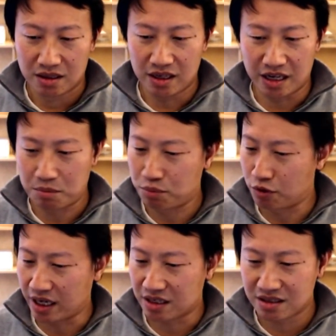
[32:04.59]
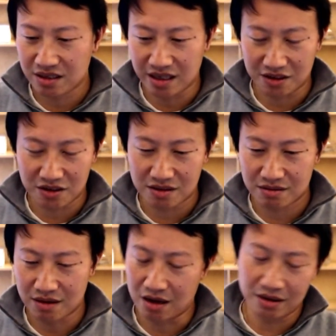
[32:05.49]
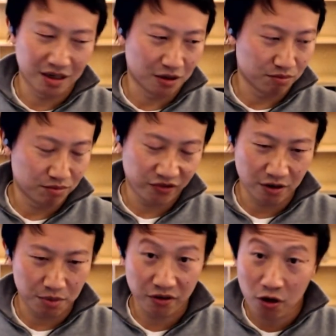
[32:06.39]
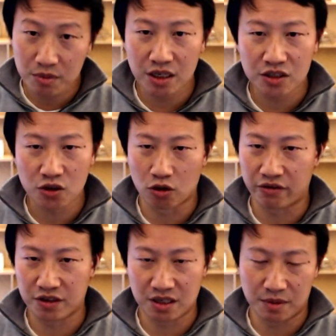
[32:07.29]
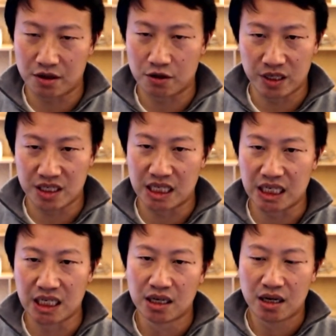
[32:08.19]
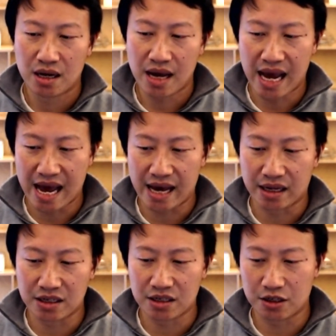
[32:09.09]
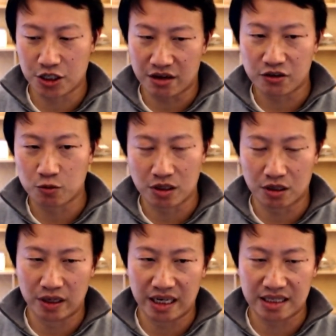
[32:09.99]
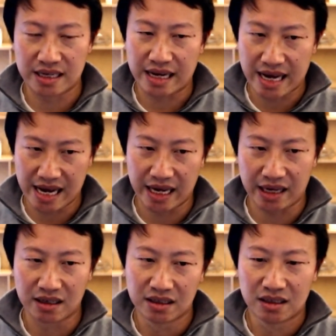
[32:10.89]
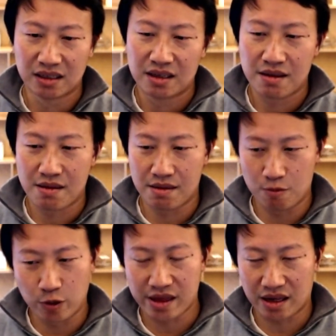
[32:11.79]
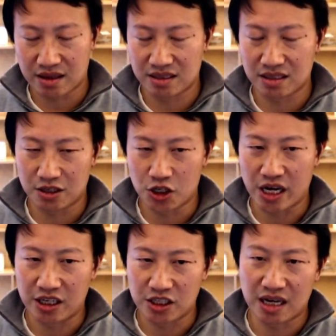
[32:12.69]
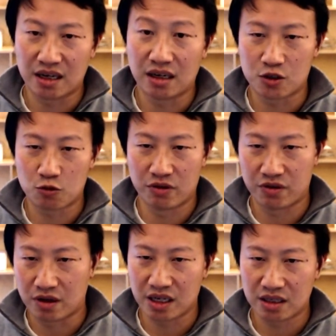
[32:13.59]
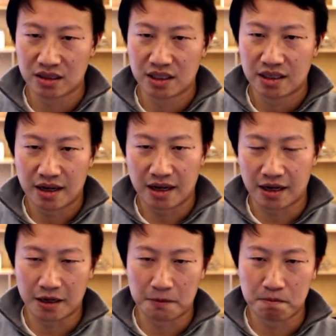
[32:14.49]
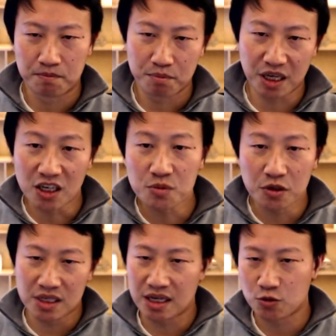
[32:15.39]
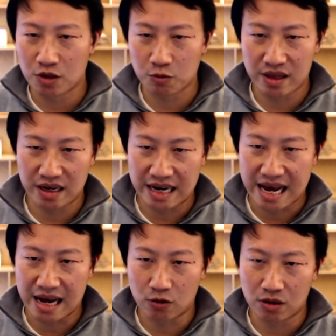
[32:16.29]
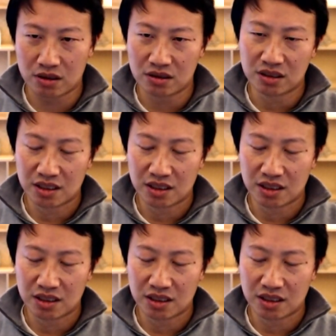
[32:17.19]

it breaks in for performance or for some other reason, and the sheriffs will go in and say, hey, we think this is the change and let's revert it. Because most tests run within an hour,